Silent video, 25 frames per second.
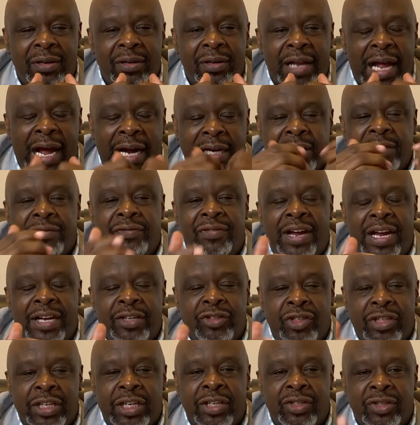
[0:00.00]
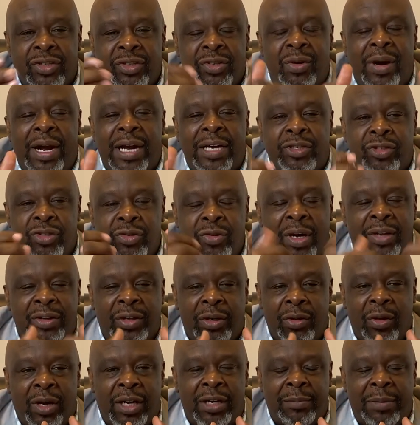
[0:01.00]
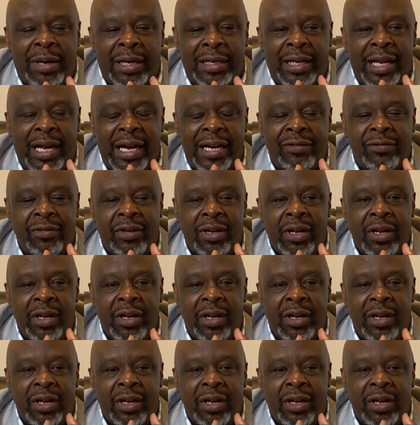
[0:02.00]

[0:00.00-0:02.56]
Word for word: I confess, Jesus Christ, you are the Lord of my life.